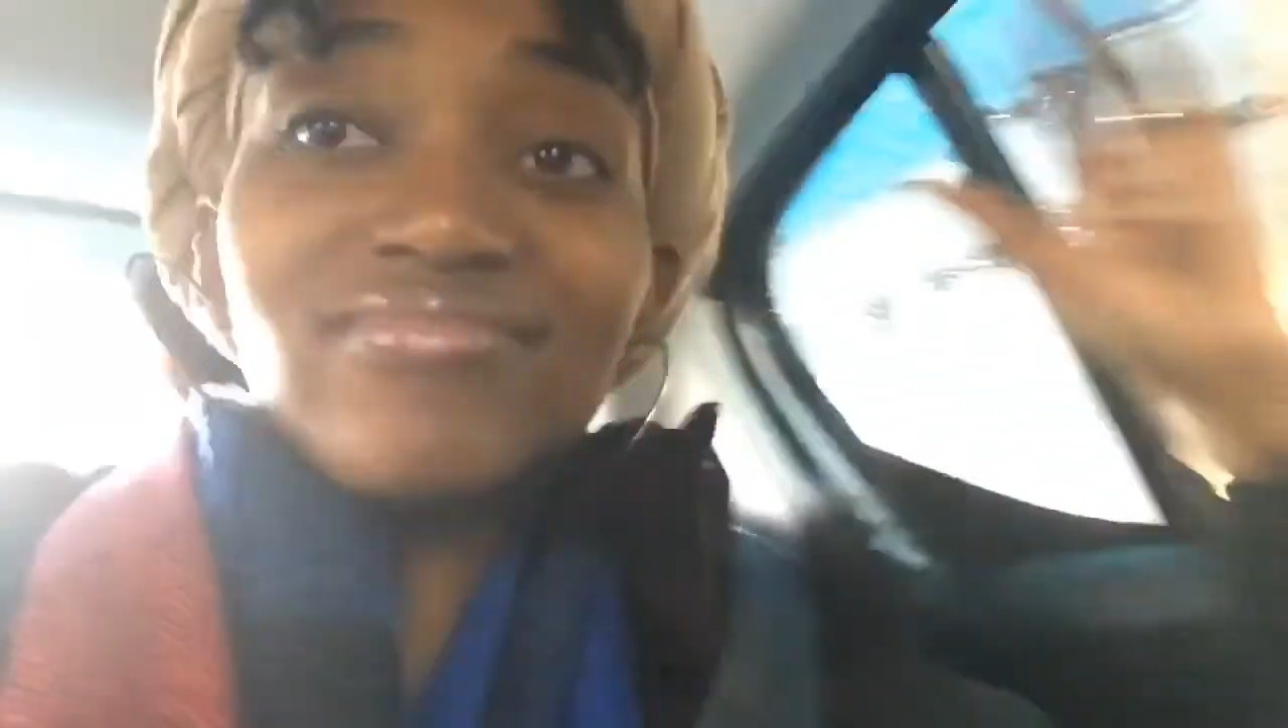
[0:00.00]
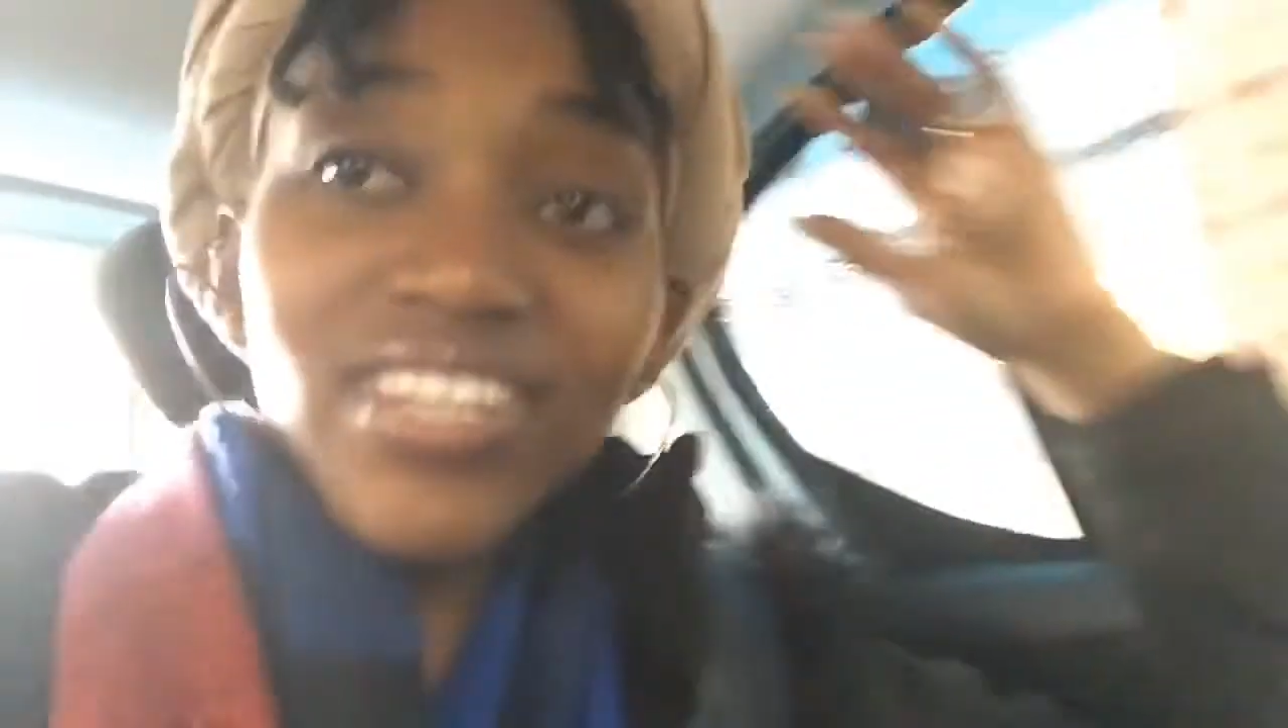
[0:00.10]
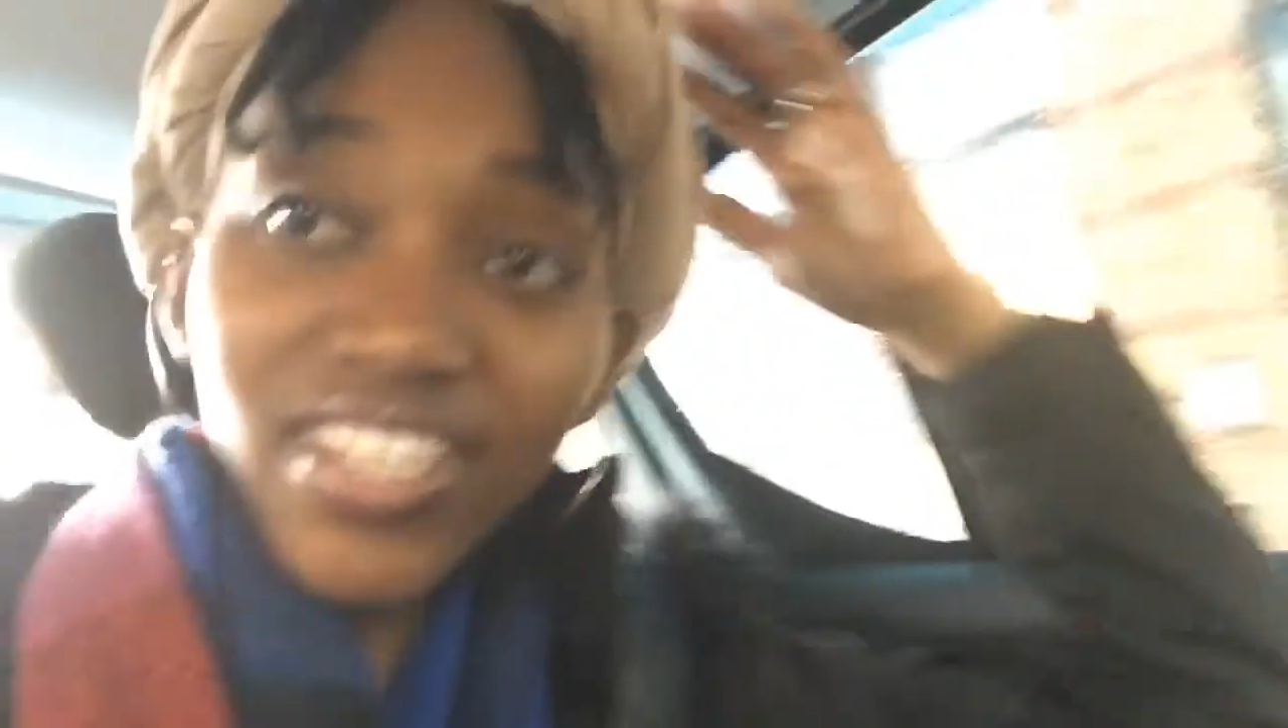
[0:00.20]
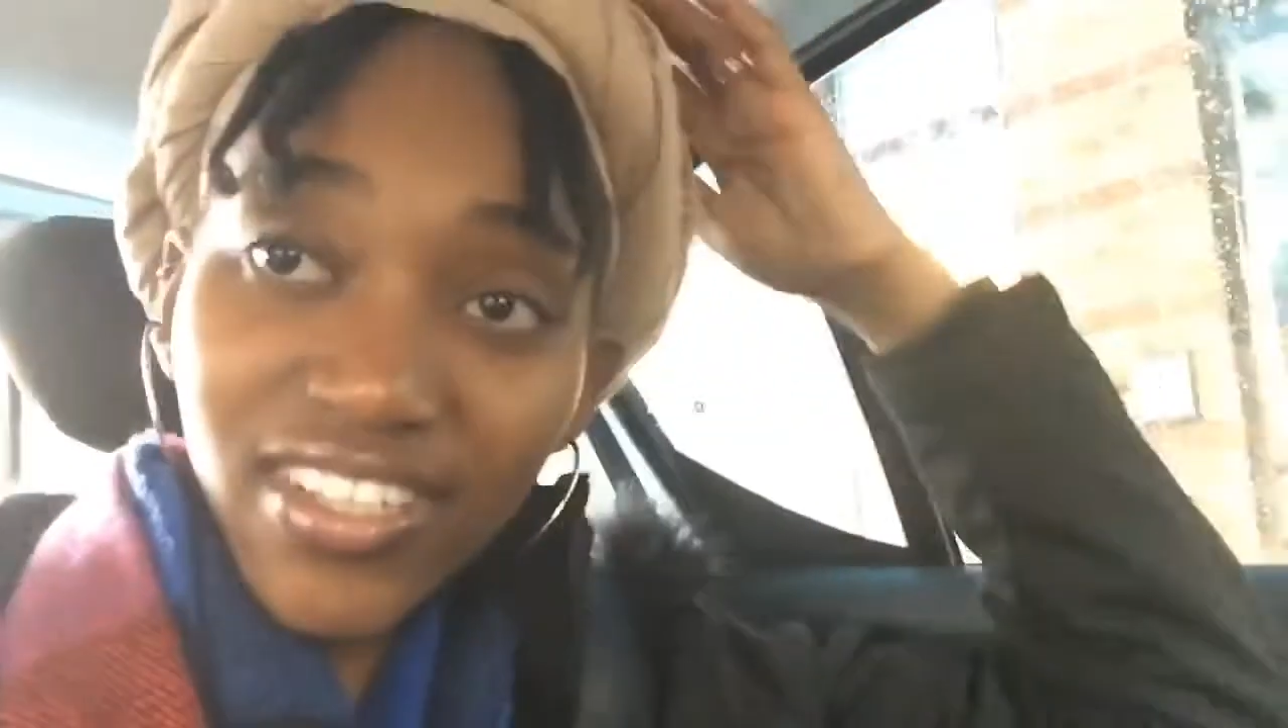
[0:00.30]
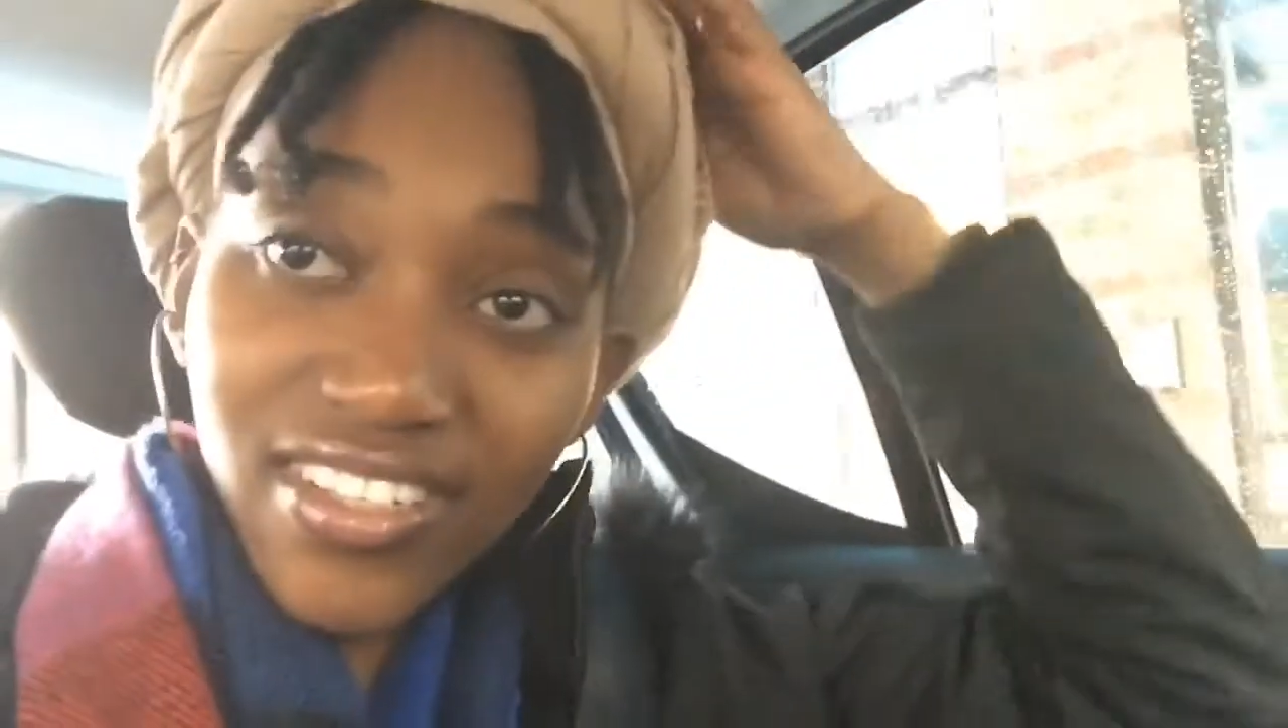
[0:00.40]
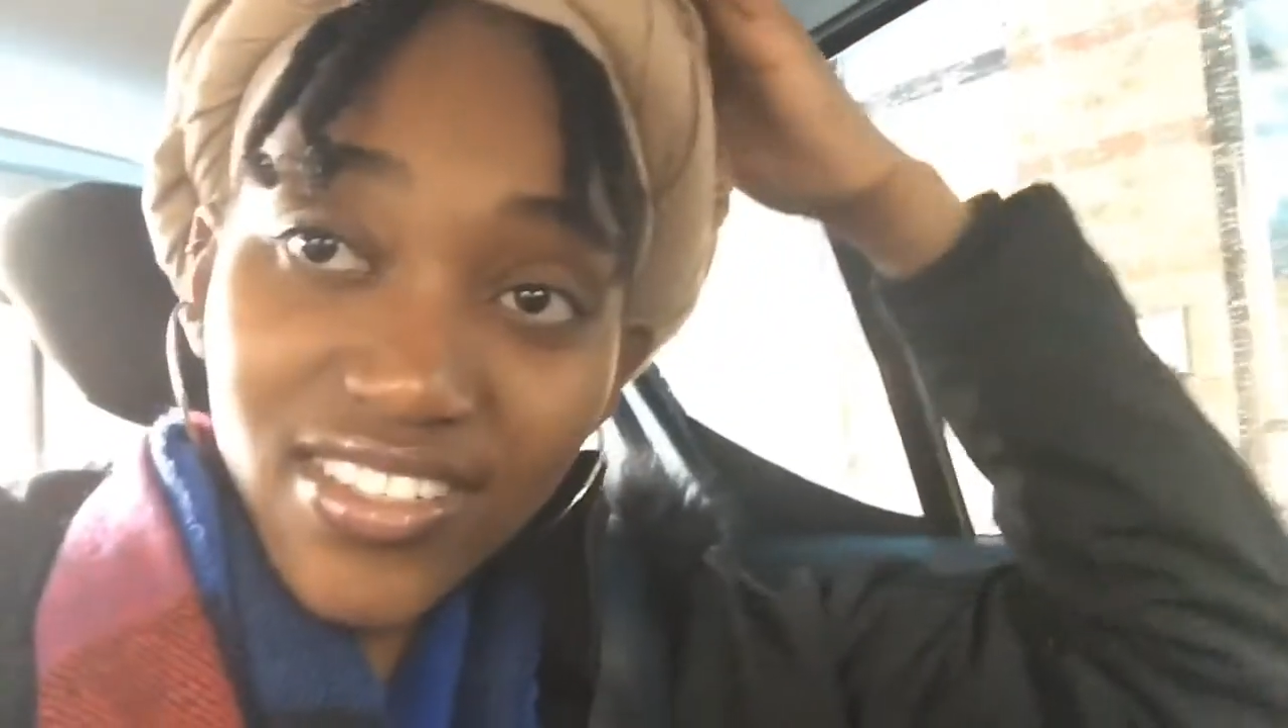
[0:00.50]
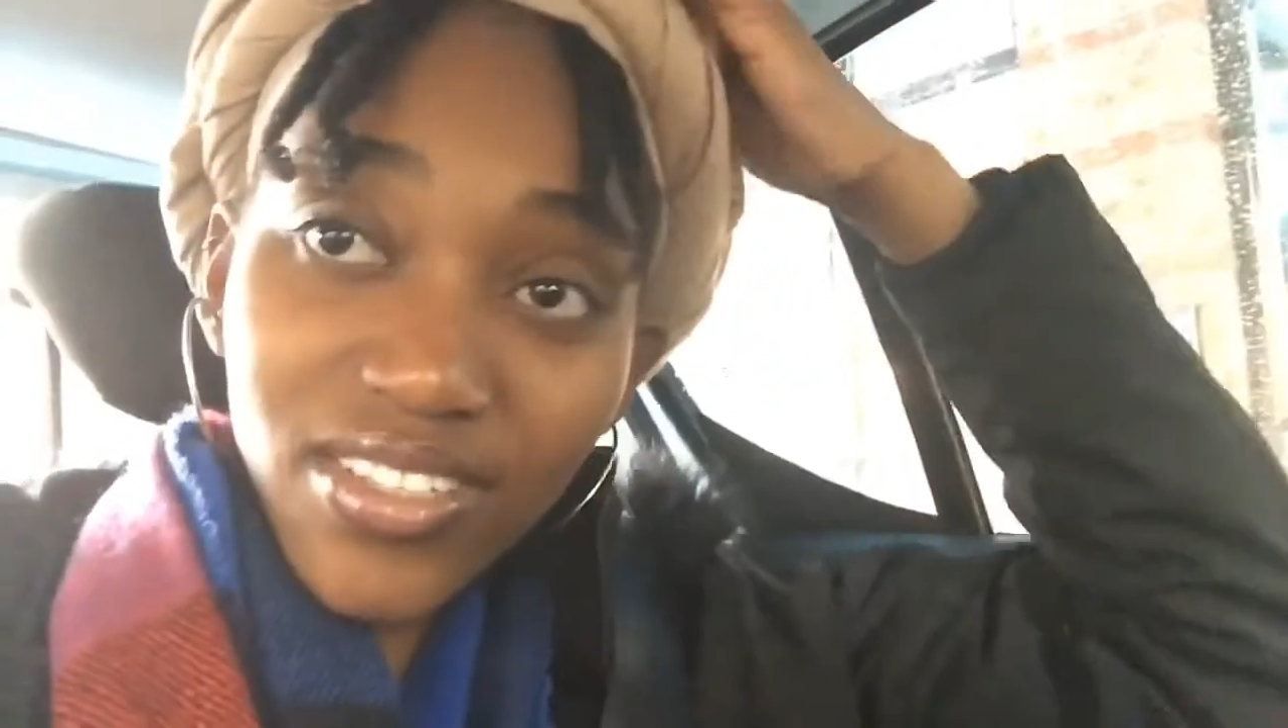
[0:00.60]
Yeah,